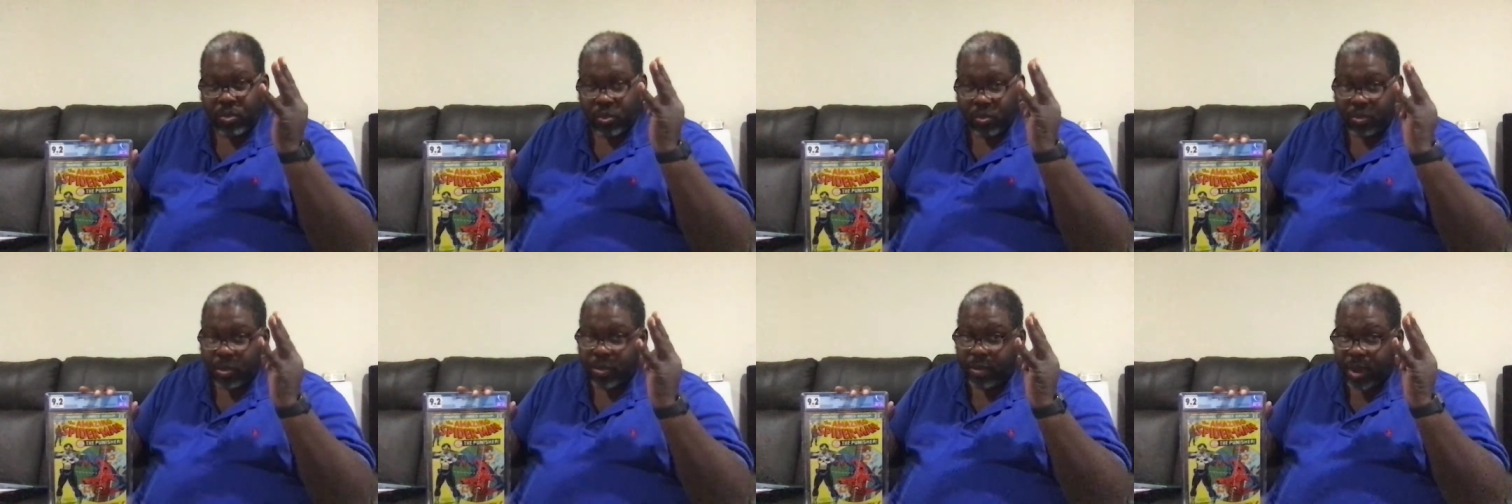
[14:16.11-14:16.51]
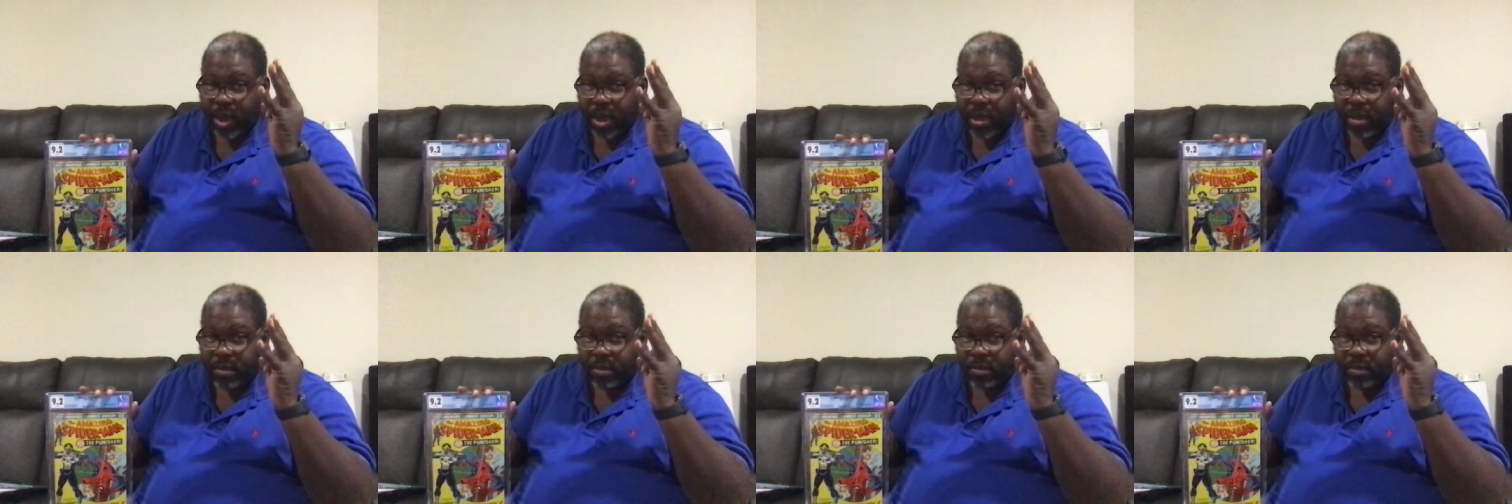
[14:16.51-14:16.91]
3
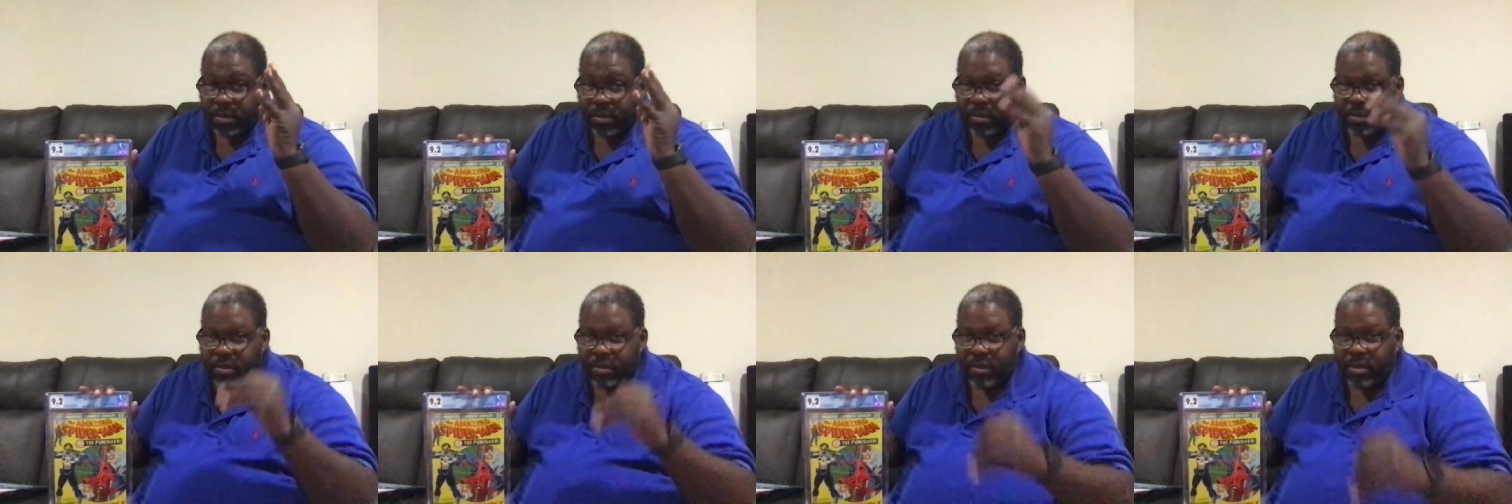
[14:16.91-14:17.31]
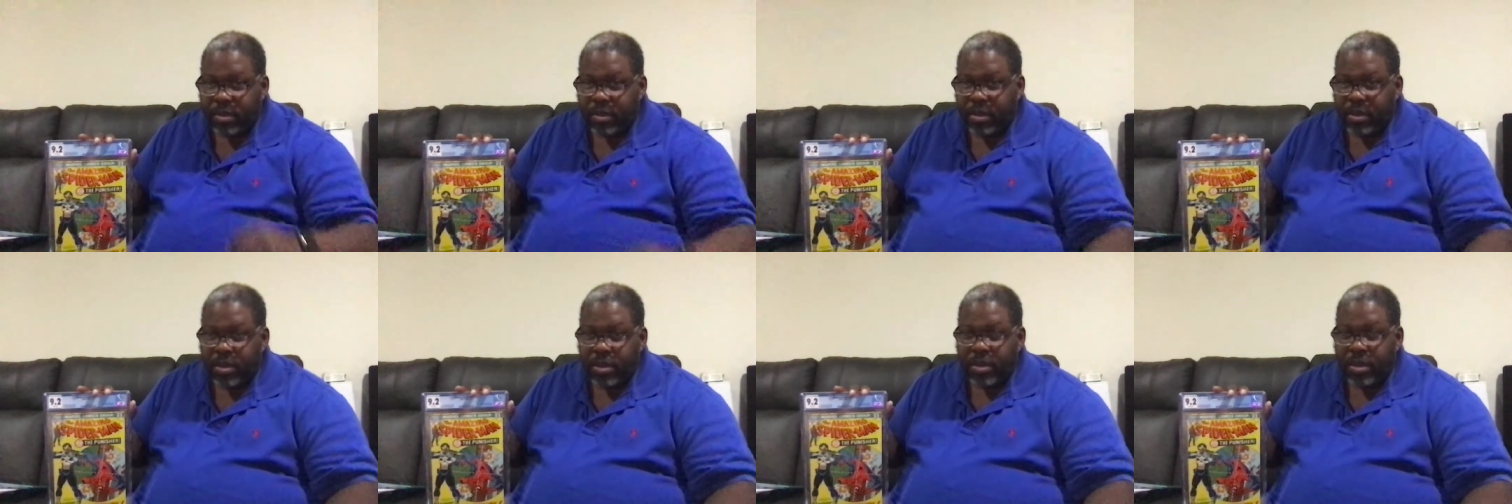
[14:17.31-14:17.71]
grades,
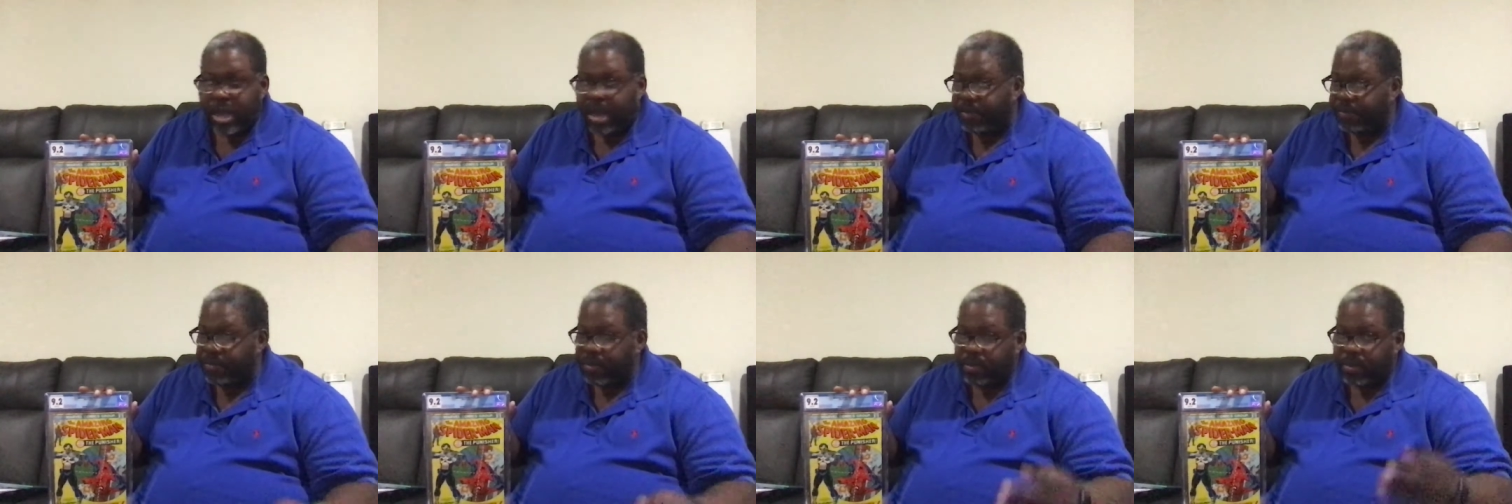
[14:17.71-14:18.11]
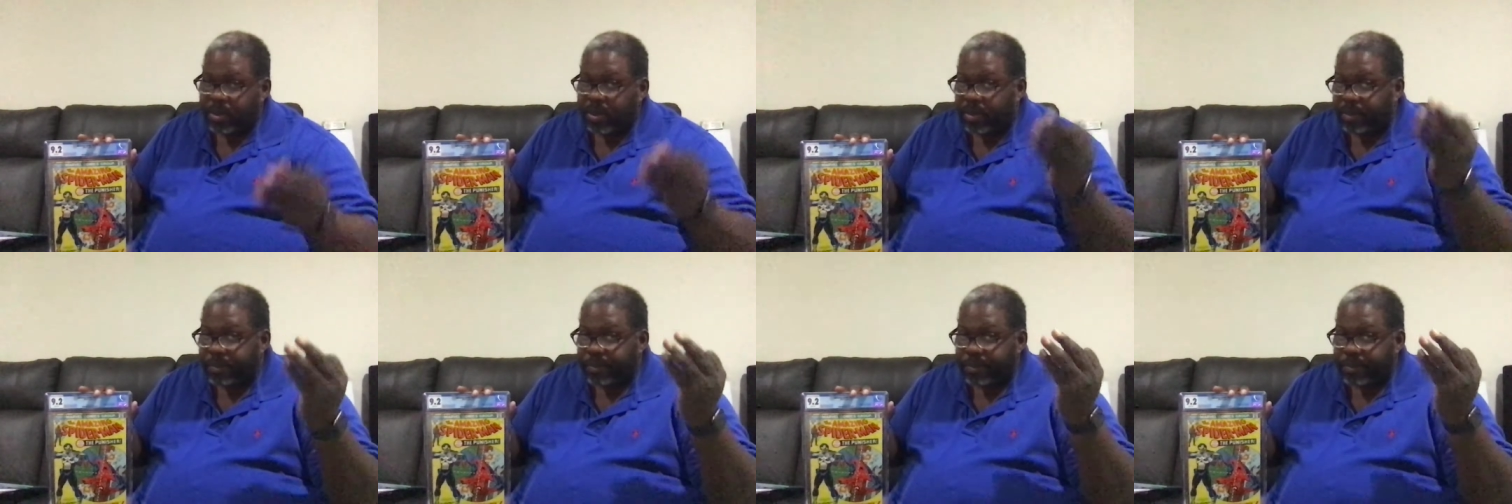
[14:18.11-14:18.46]
not from a